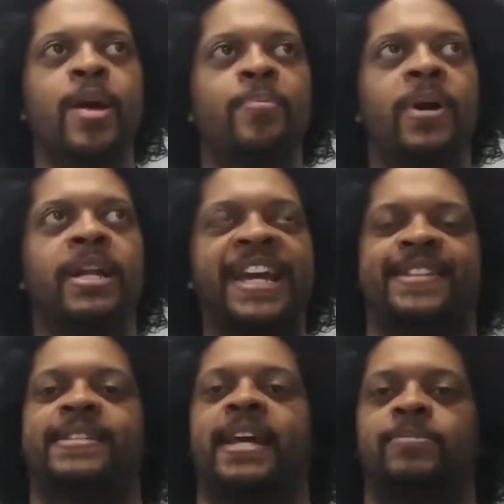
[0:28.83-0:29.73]
But
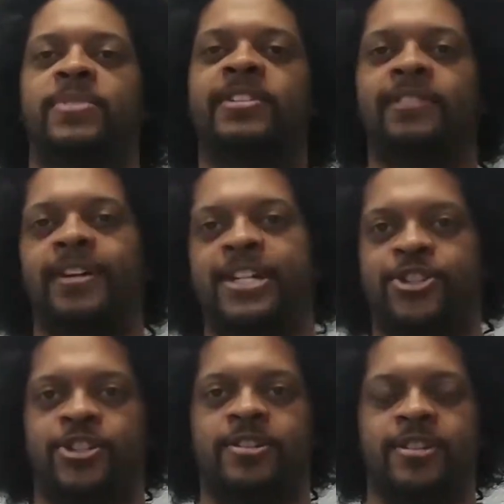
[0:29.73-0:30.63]
it's like I'm
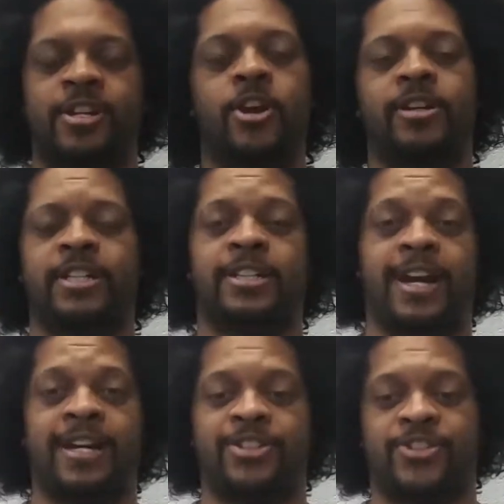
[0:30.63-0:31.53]
sluggish, you know, and
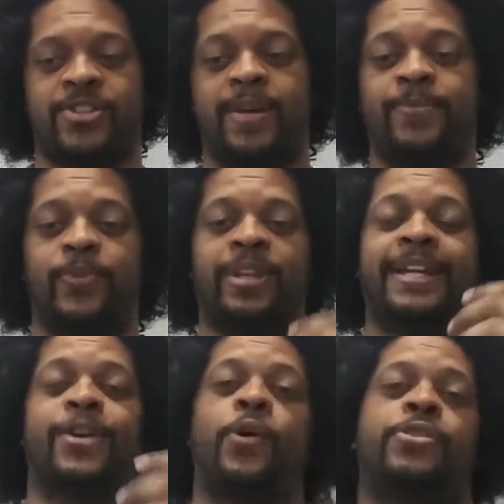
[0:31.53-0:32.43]
I'm
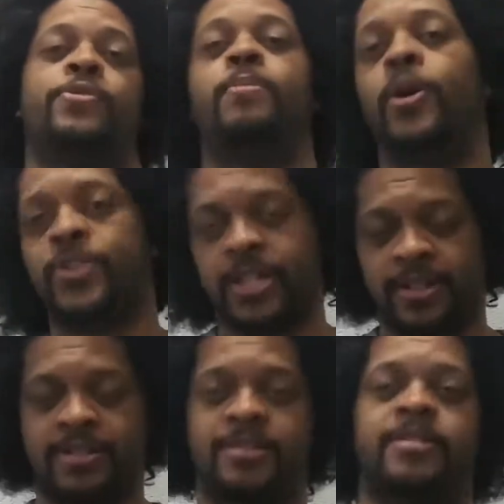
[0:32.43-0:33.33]
like going through the
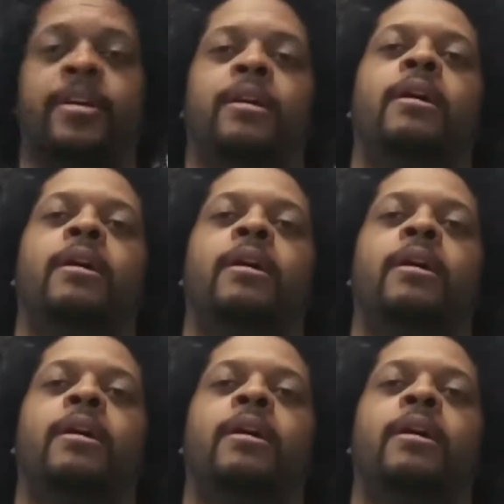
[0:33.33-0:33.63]
motions, and it's like,